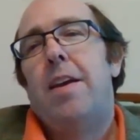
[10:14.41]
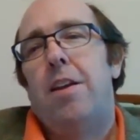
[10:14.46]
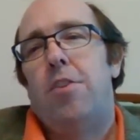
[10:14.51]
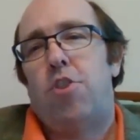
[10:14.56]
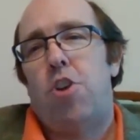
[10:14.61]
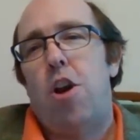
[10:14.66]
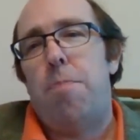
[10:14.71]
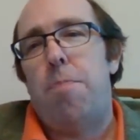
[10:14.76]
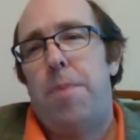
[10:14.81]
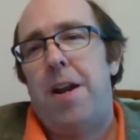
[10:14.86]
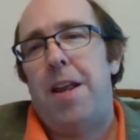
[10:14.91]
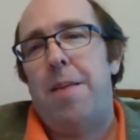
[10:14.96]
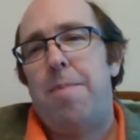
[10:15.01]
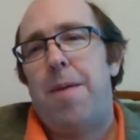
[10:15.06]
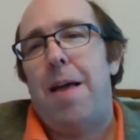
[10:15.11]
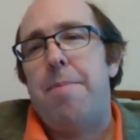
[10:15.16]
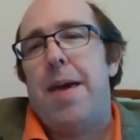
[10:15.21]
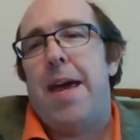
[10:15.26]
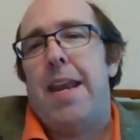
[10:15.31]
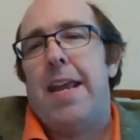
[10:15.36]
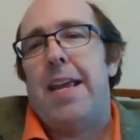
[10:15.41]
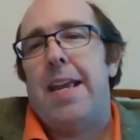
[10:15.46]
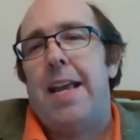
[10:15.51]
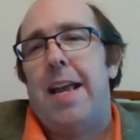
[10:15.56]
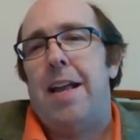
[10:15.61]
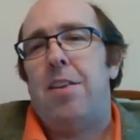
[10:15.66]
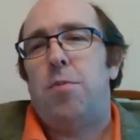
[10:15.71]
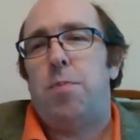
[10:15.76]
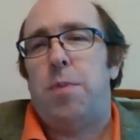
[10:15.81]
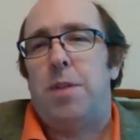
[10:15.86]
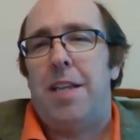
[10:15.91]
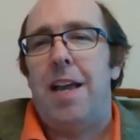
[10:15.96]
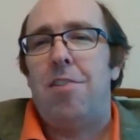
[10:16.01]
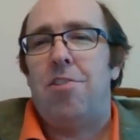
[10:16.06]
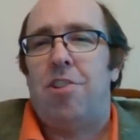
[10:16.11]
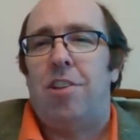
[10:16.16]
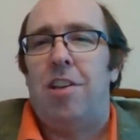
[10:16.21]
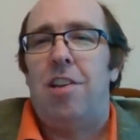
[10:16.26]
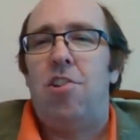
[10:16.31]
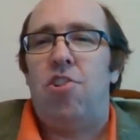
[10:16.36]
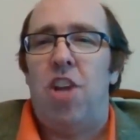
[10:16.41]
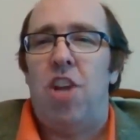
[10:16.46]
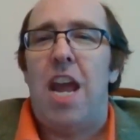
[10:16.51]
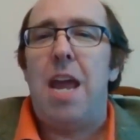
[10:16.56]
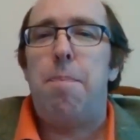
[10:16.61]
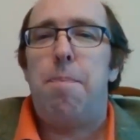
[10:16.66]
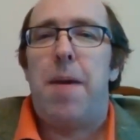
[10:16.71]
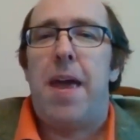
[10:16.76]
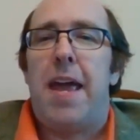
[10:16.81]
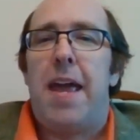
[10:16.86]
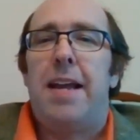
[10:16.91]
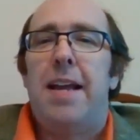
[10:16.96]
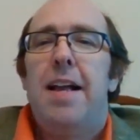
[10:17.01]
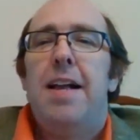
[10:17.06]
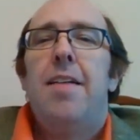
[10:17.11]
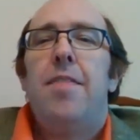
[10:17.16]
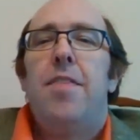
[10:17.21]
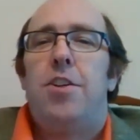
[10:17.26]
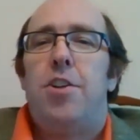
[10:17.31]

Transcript: interpreted by many as potentially shaping